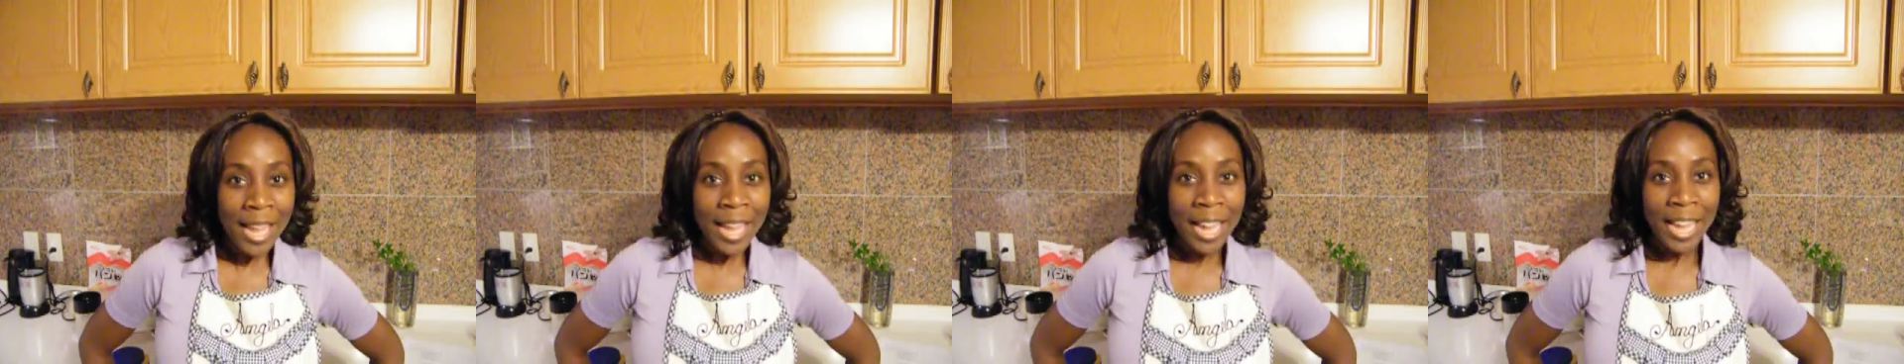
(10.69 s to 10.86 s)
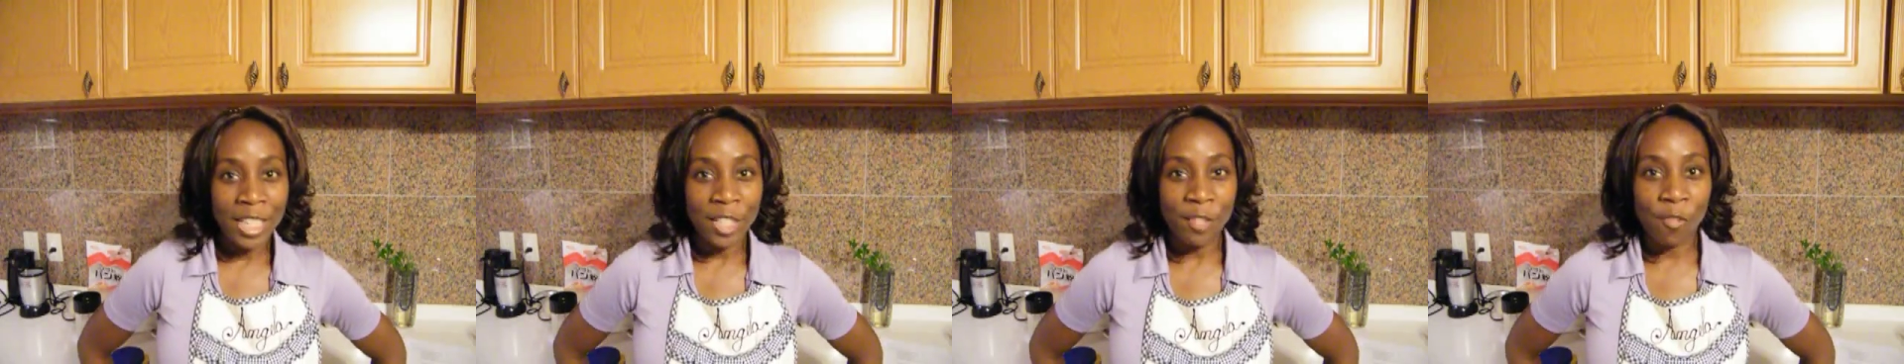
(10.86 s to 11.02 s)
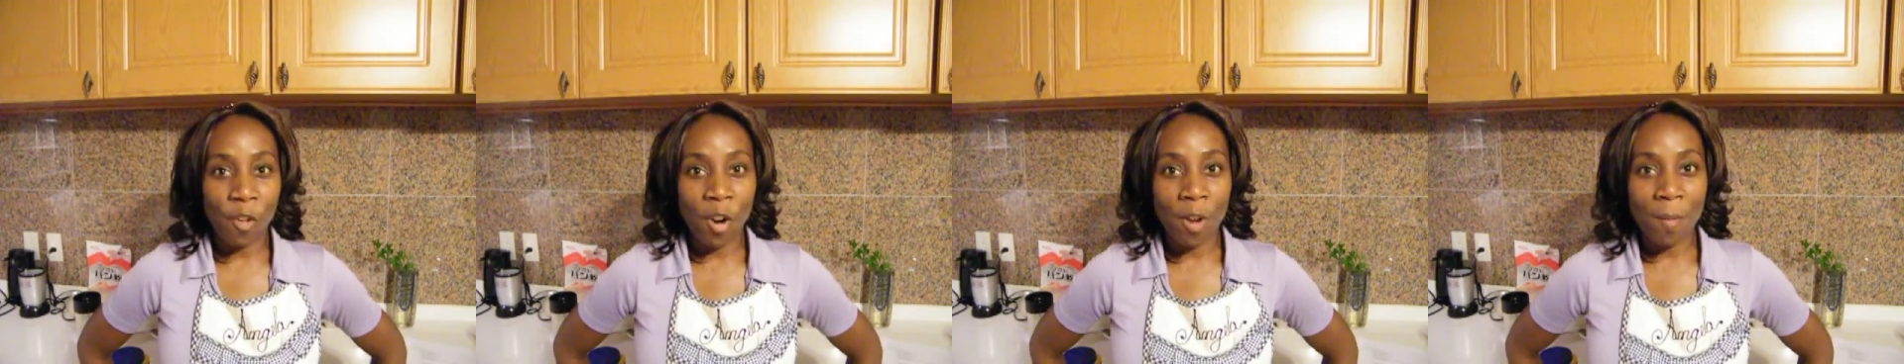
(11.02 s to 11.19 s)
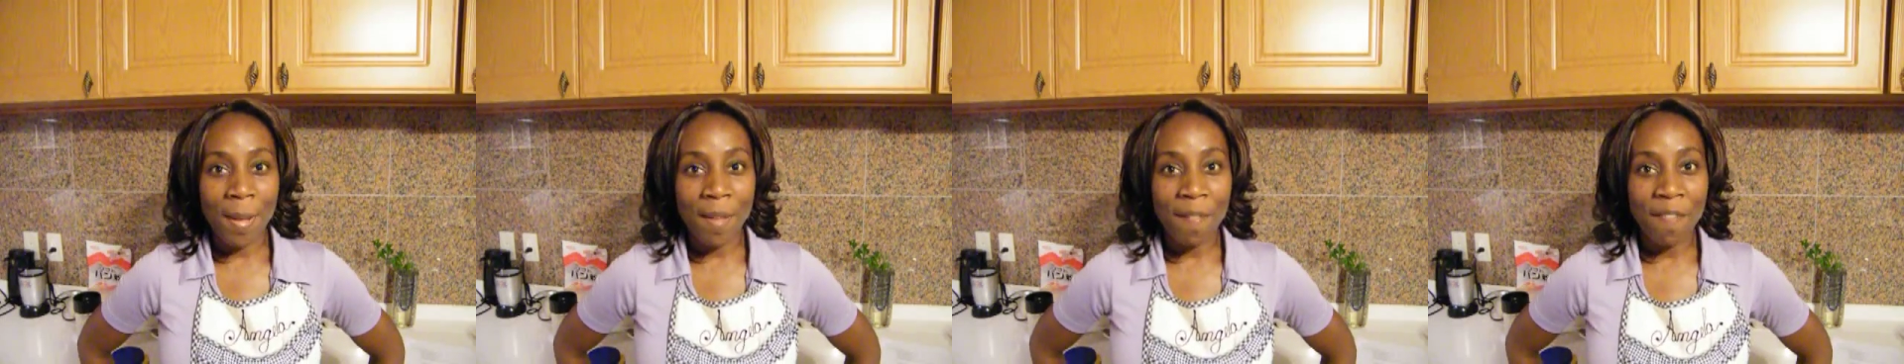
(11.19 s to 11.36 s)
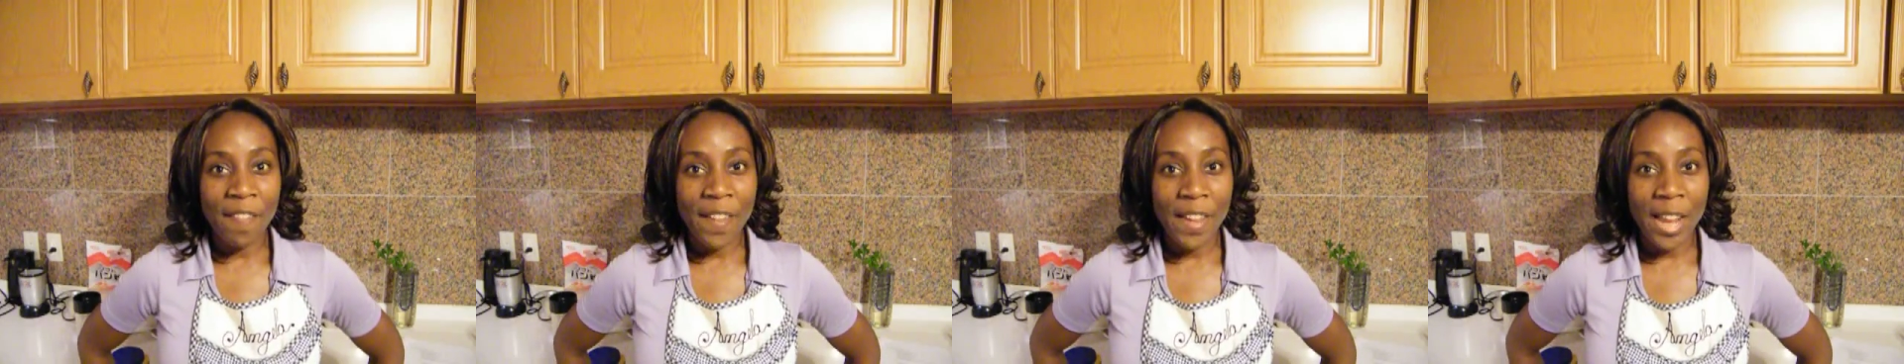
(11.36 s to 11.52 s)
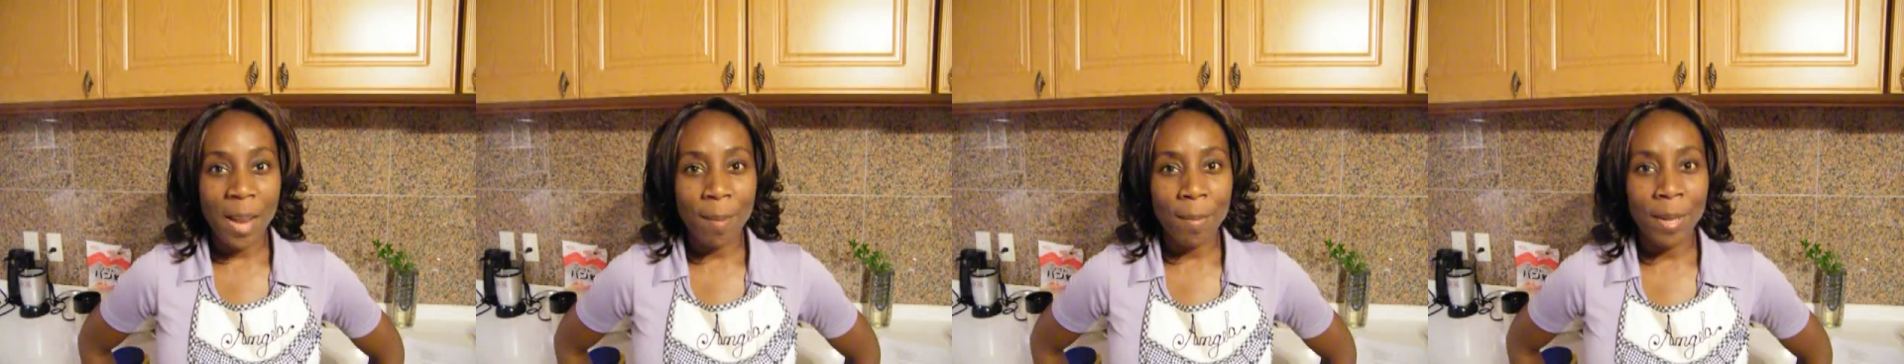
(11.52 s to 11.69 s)
It's for my
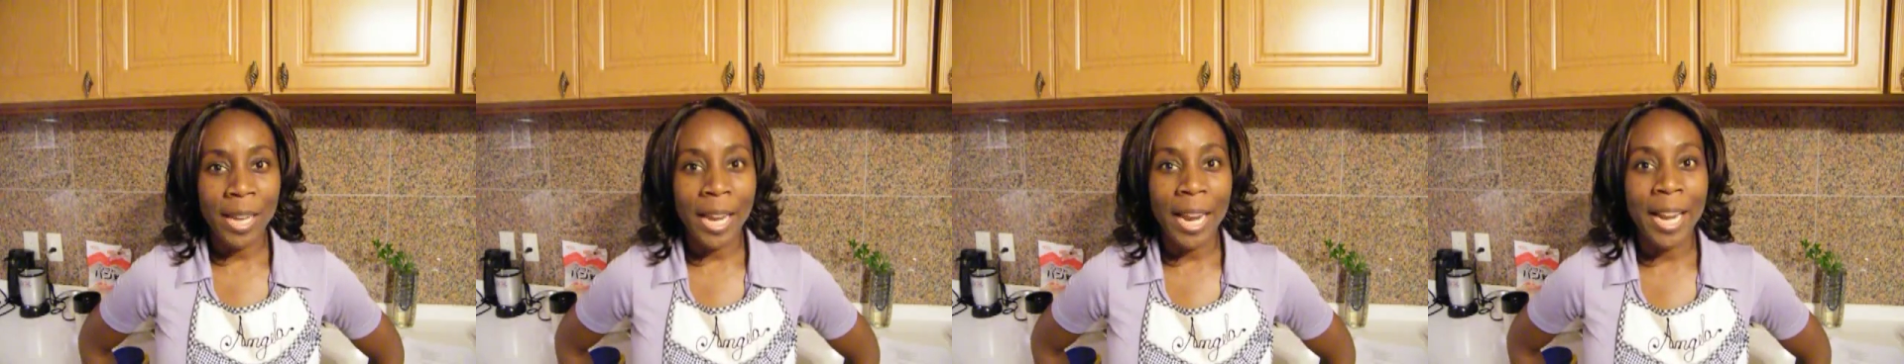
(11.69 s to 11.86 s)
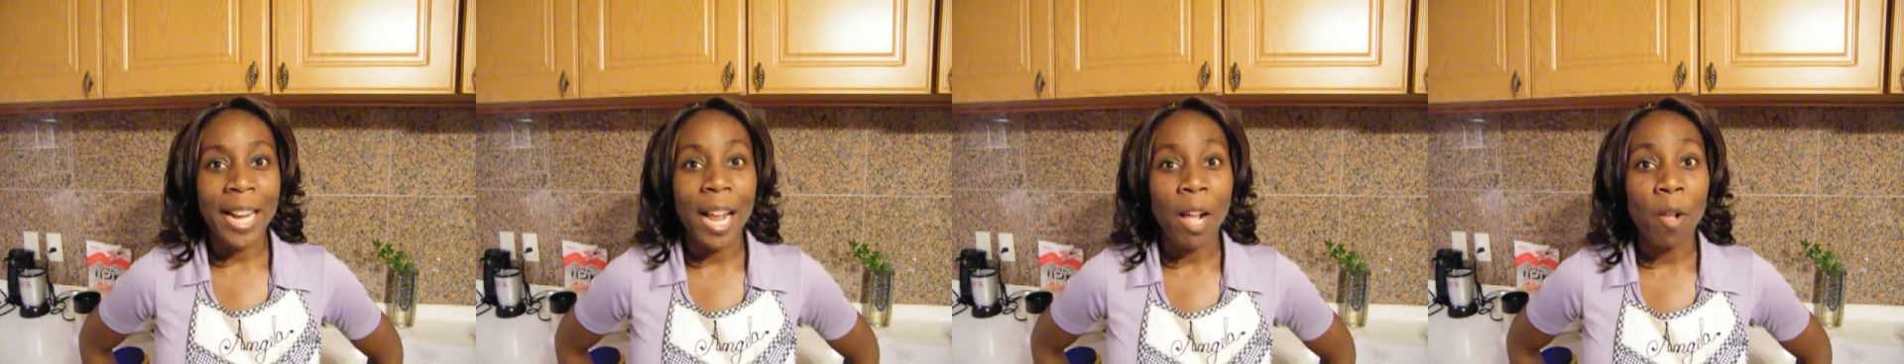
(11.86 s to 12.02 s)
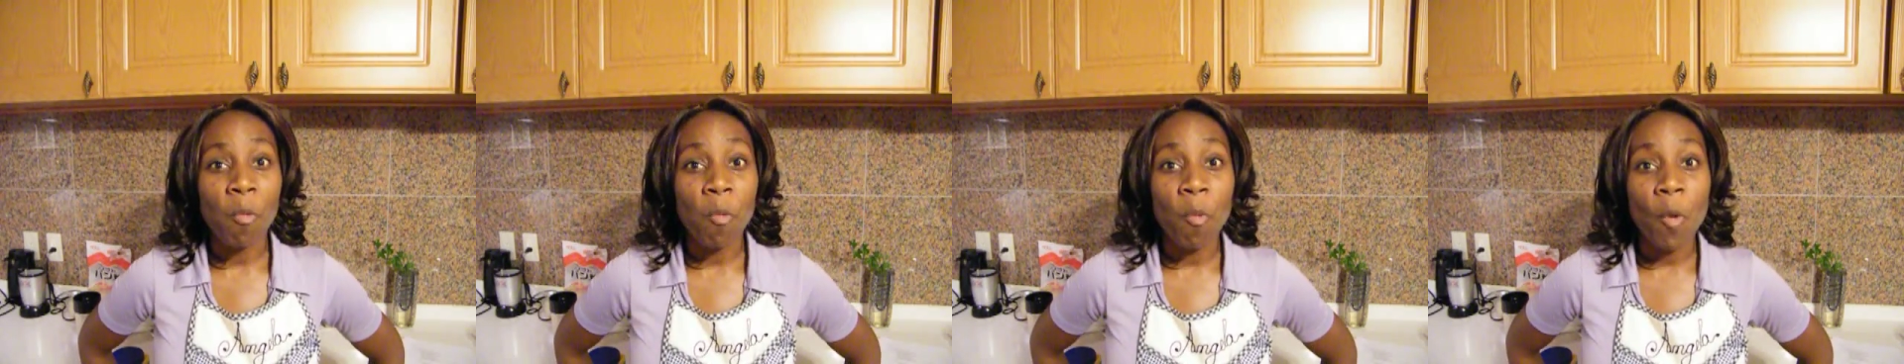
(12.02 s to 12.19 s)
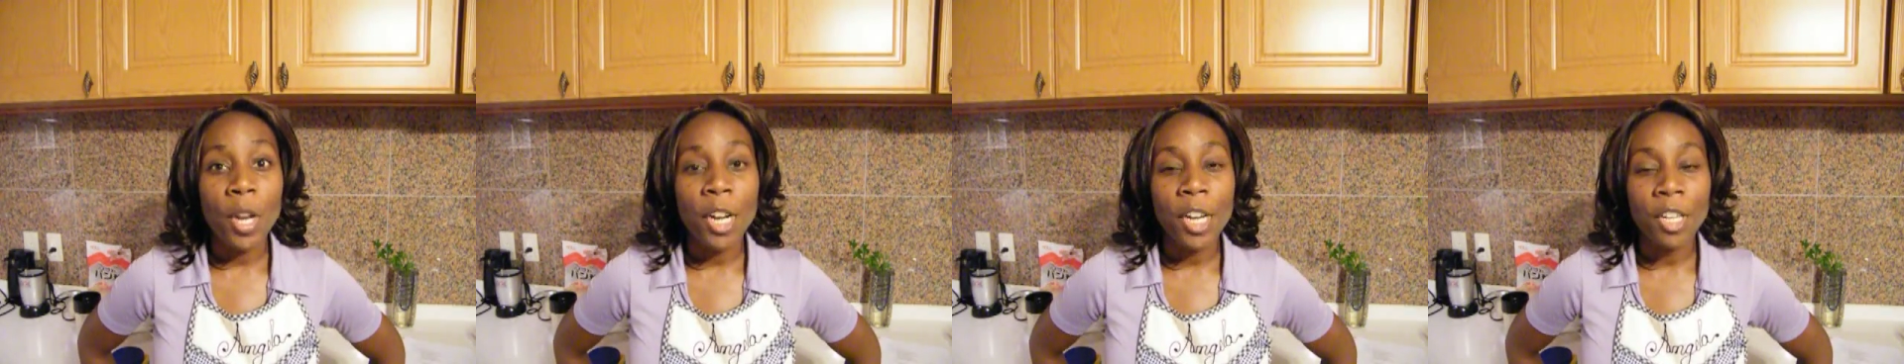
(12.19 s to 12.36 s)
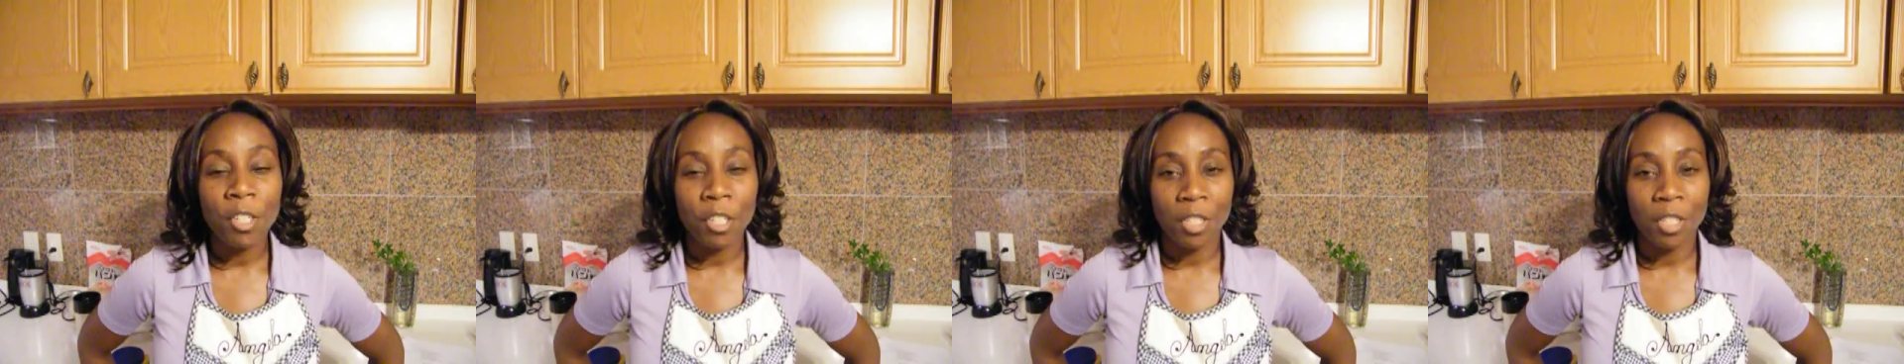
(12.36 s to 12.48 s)
family and I want to